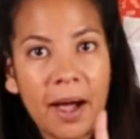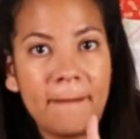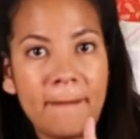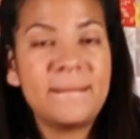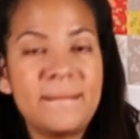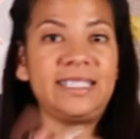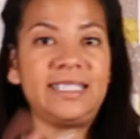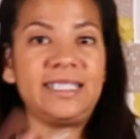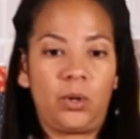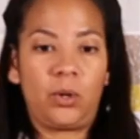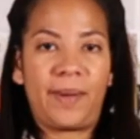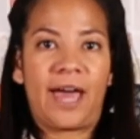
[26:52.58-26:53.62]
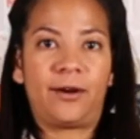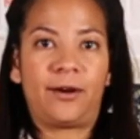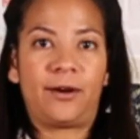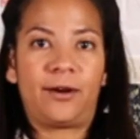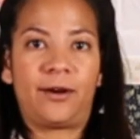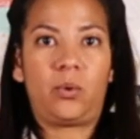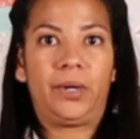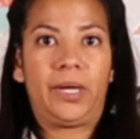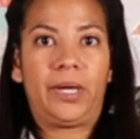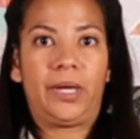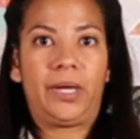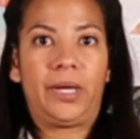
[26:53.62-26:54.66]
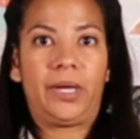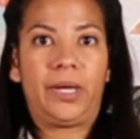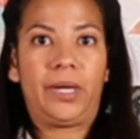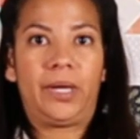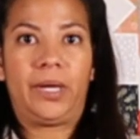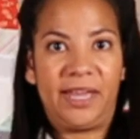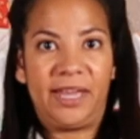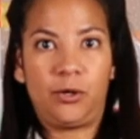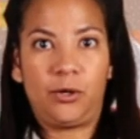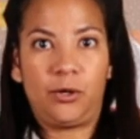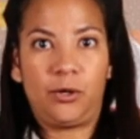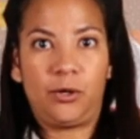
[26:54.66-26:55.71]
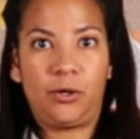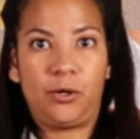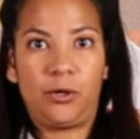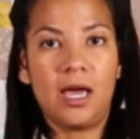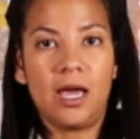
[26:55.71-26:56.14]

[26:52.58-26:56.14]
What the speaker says: amazing quilt patterns and quilt kits coming your way.